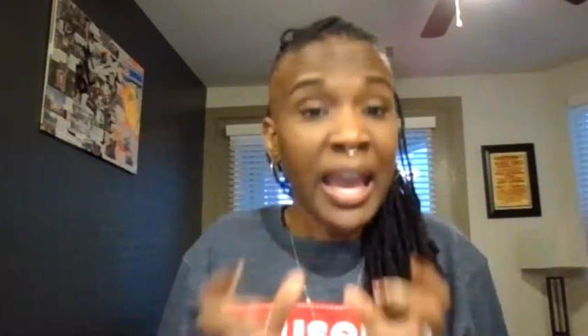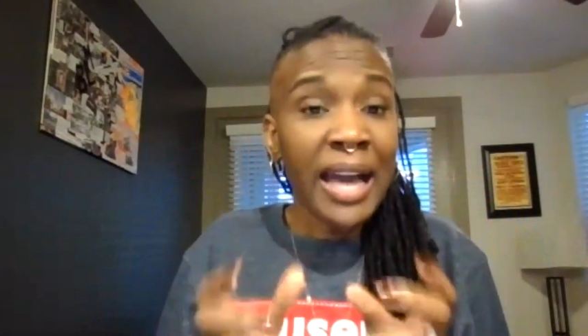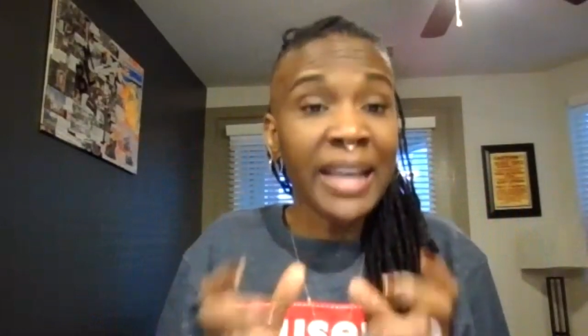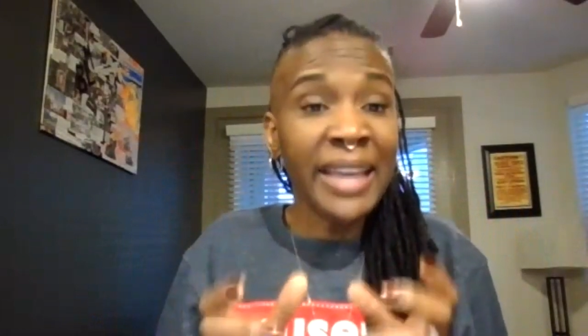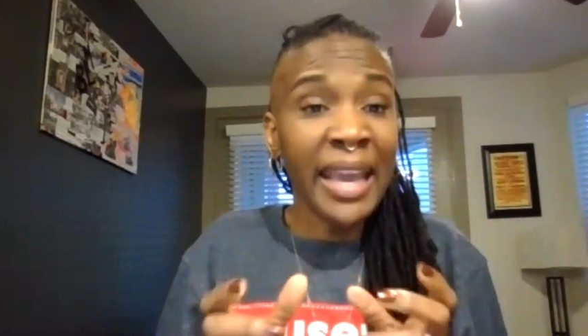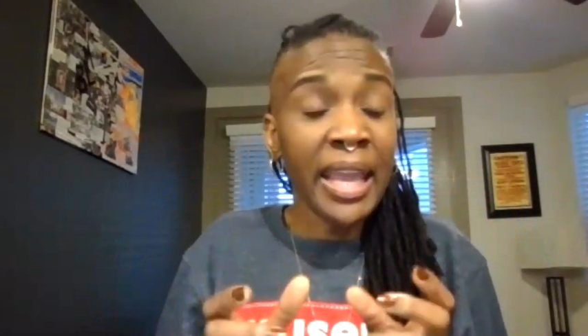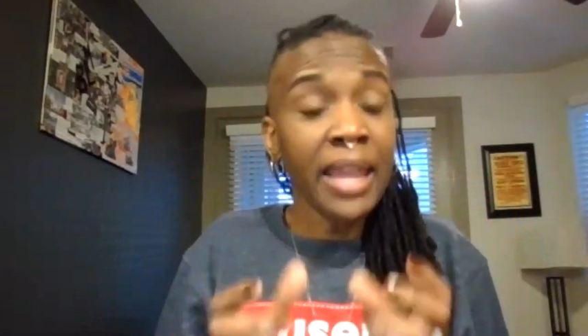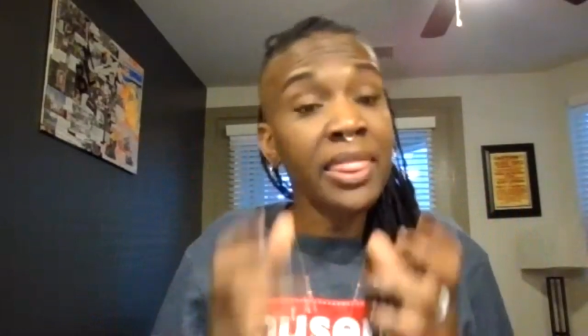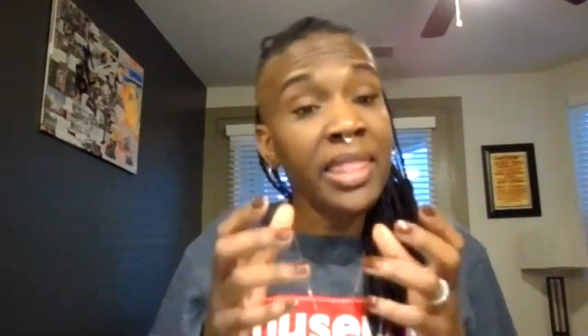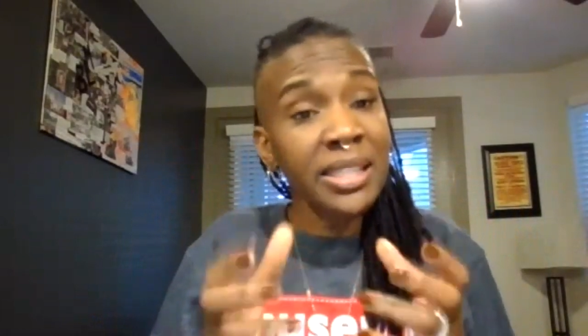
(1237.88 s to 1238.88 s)

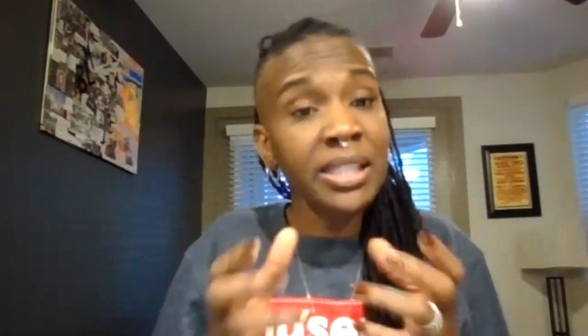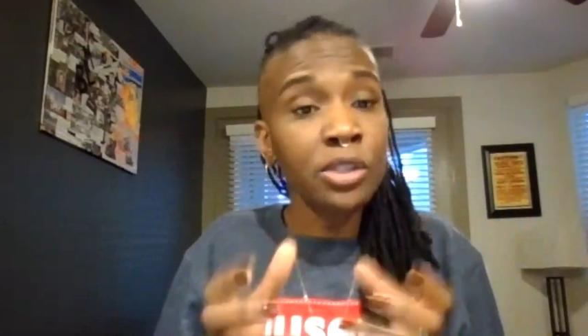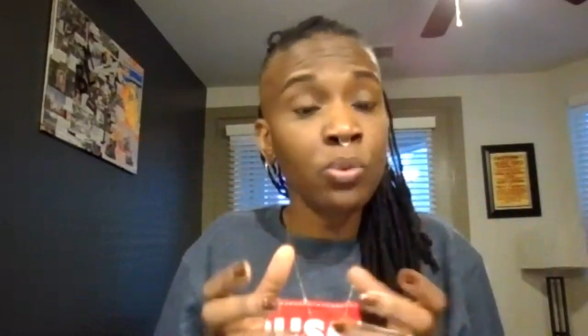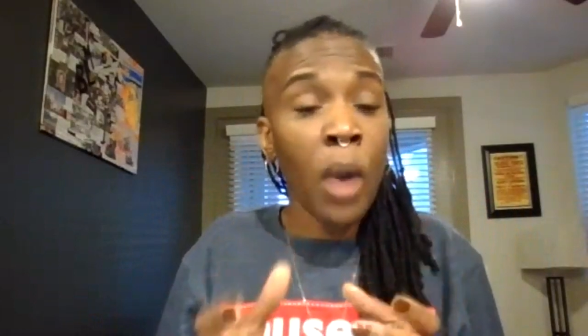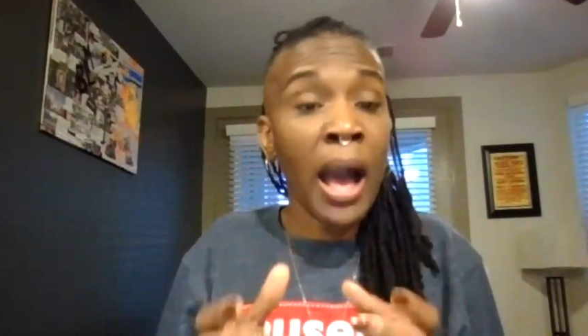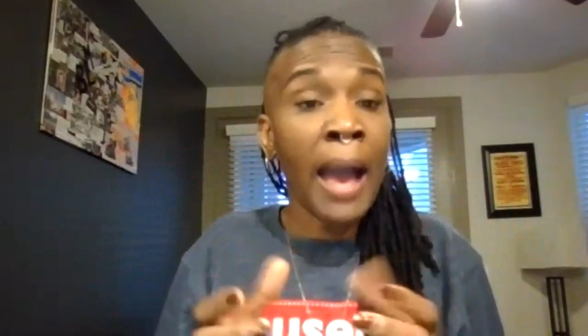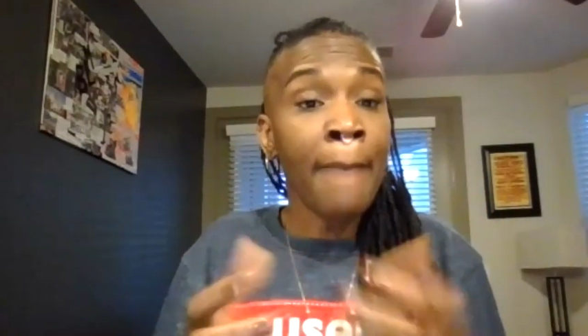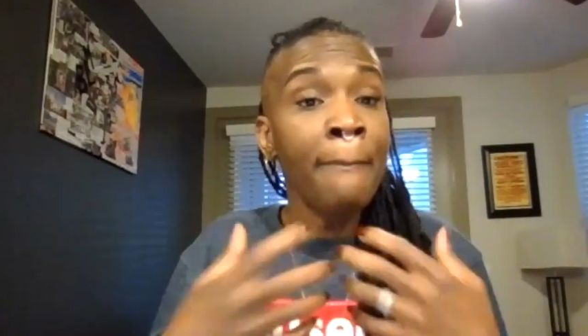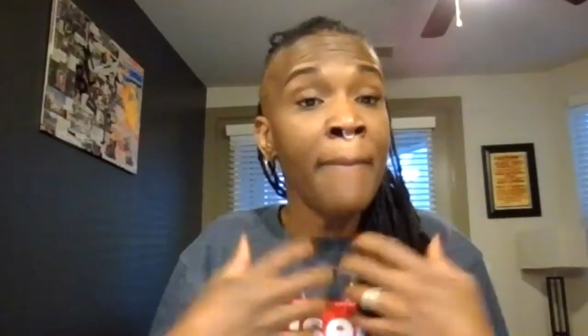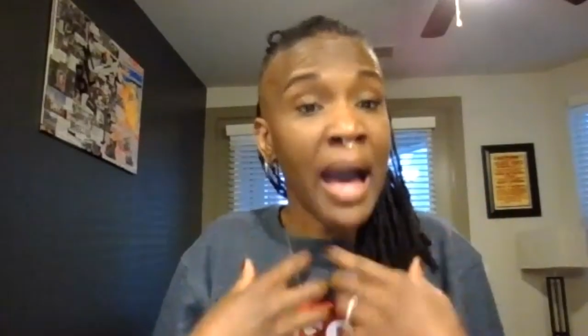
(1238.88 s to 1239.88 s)
Again, this is why
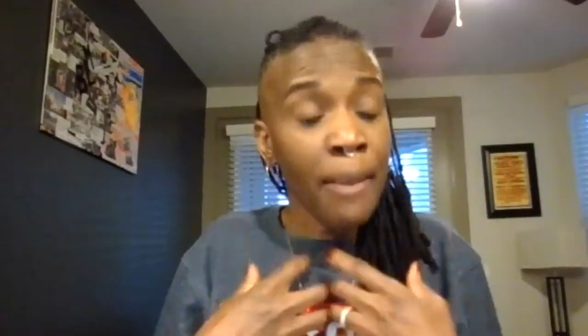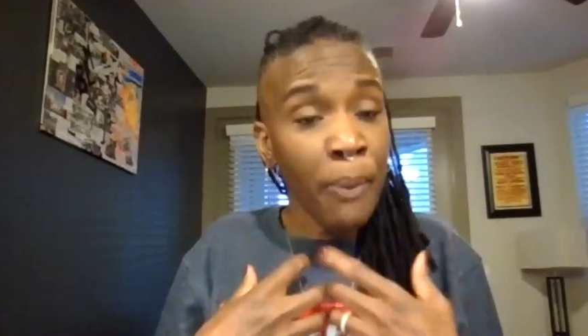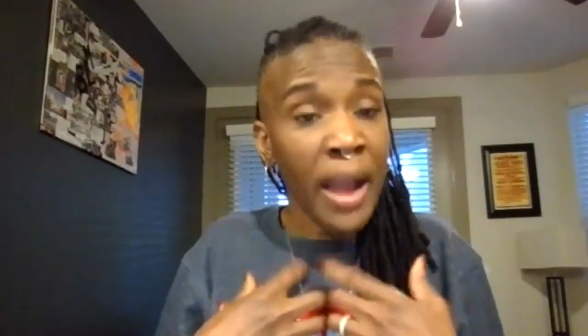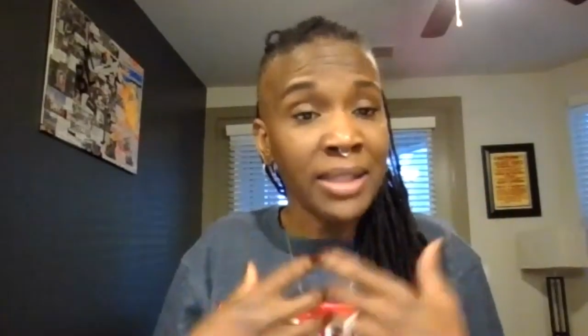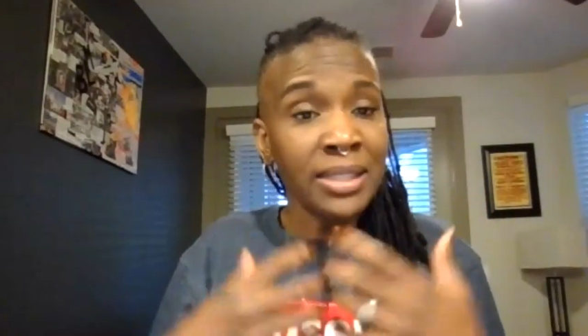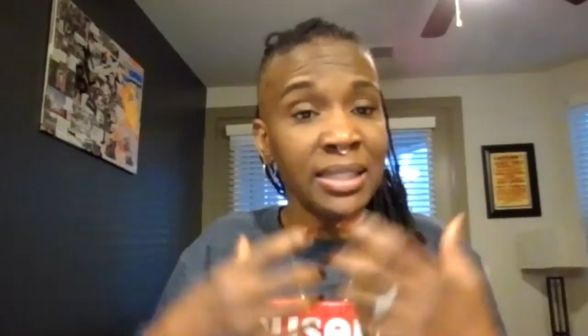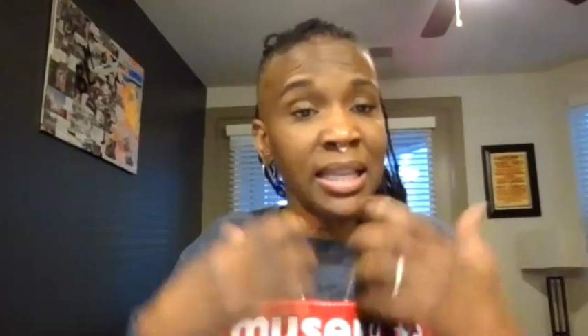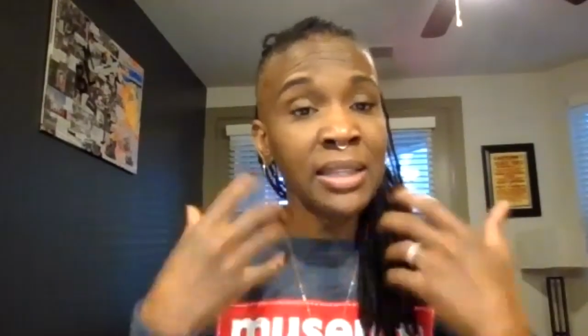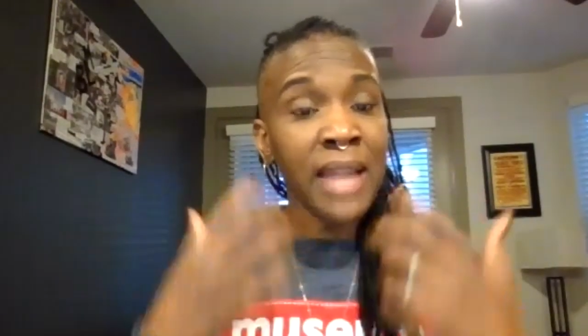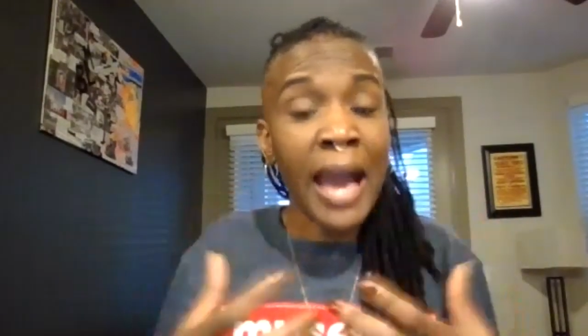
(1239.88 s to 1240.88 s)
my practice,
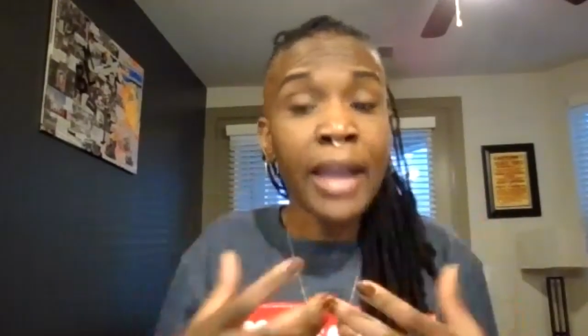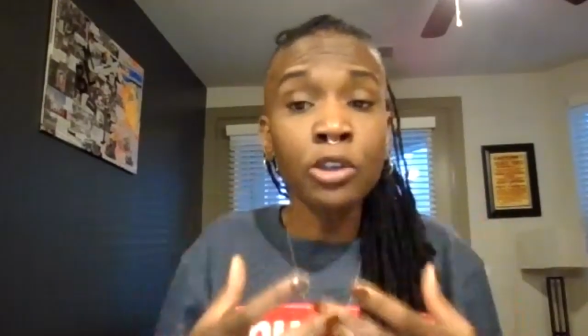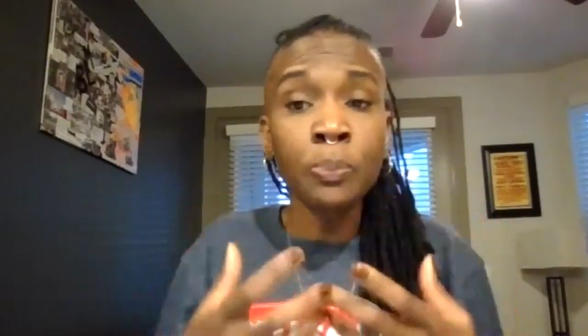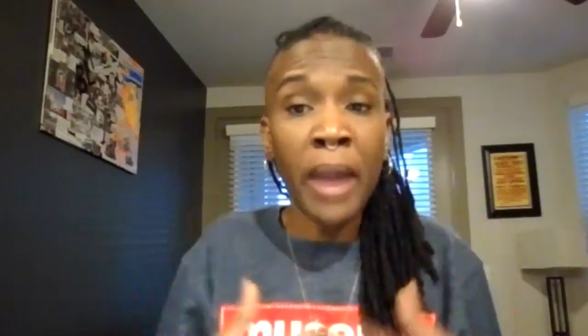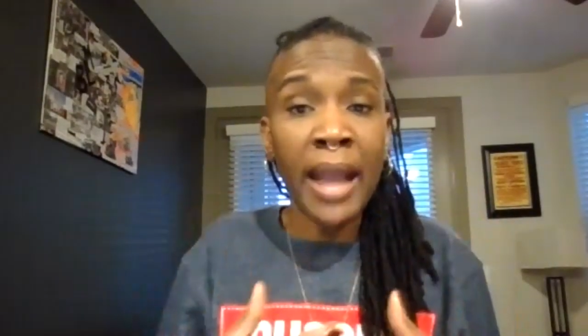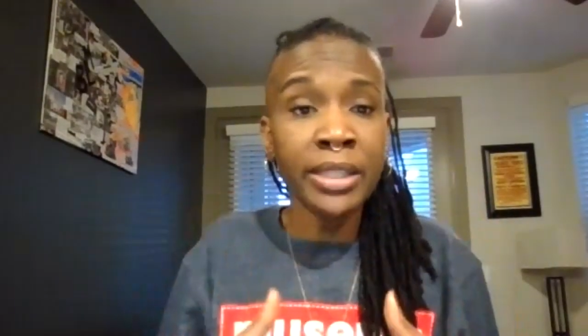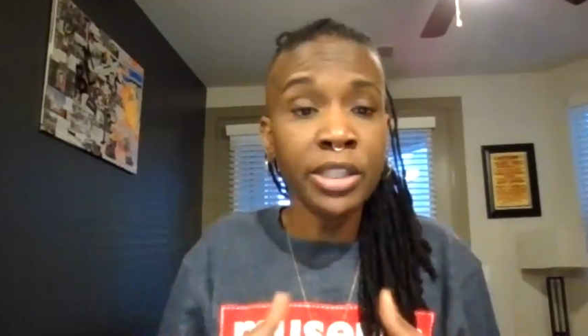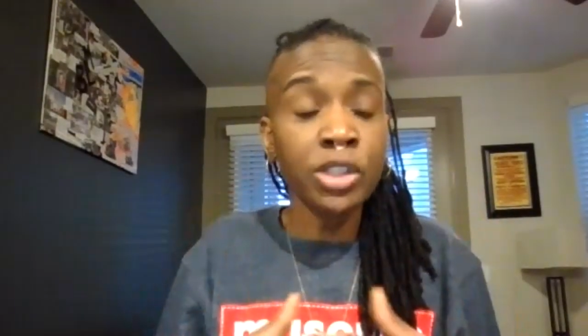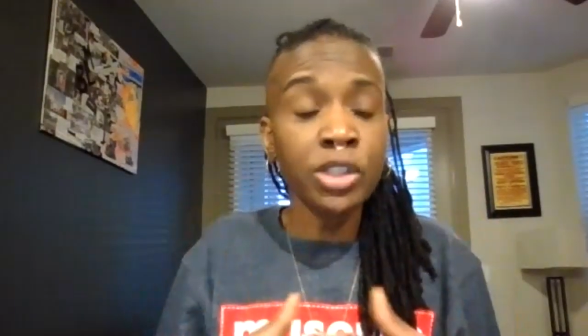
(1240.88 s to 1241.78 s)
Alaiyo's practice,